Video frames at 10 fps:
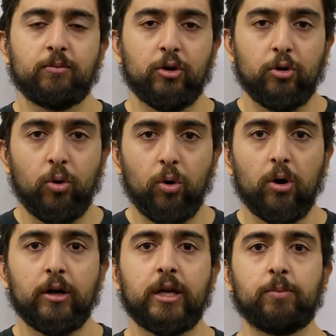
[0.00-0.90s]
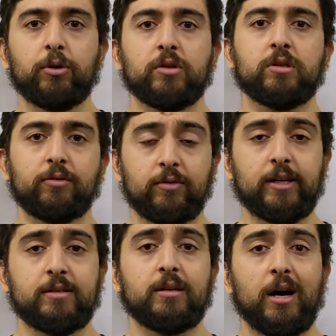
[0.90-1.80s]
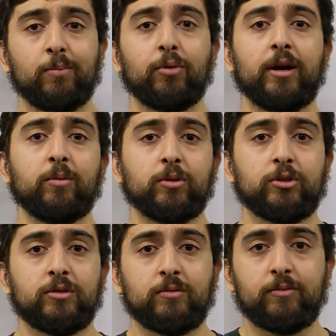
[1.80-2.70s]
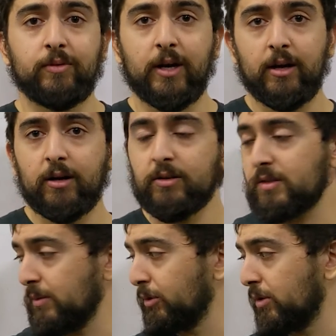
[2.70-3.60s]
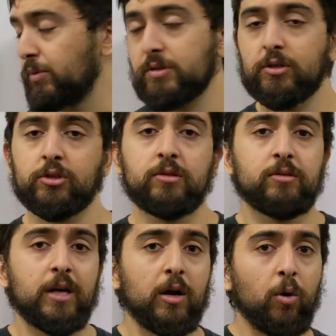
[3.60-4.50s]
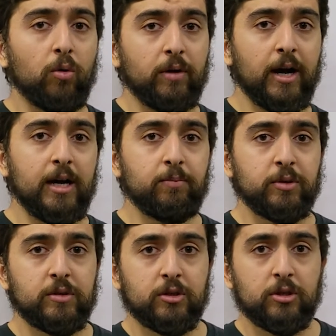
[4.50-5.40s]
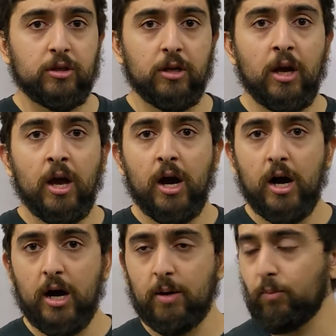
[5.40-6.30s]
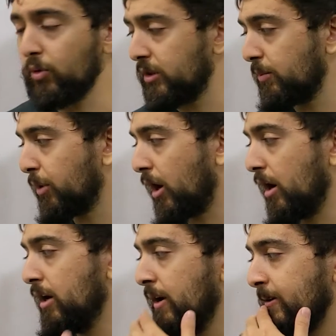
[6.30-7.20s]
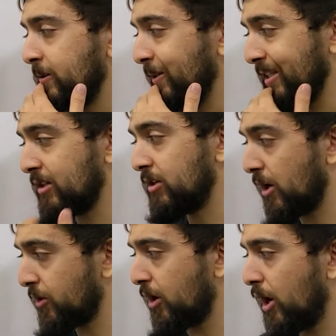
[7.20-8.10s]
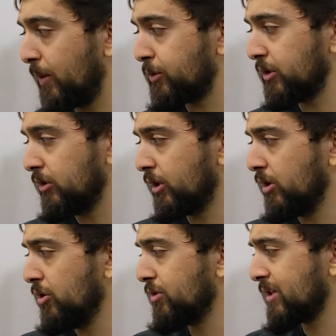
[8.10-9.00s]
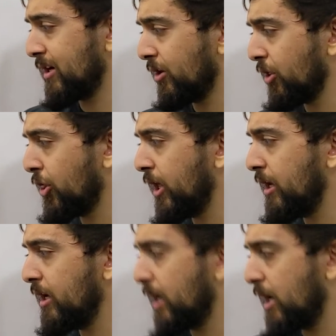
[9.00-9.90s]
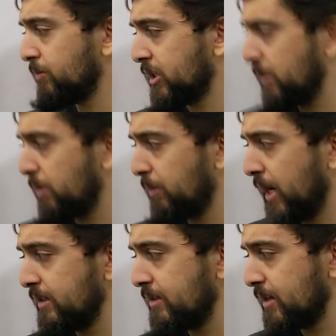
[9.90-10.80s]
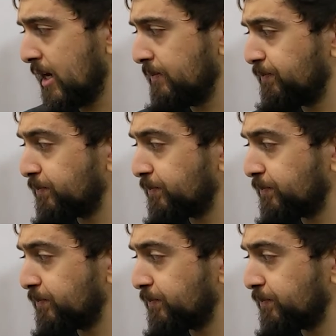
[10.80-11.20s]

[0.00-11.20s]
your core, keeping yourself nice and upright, which is a very similar position to that overhead position with the bar. So that's another option you can use. Another thing to keep in mind is that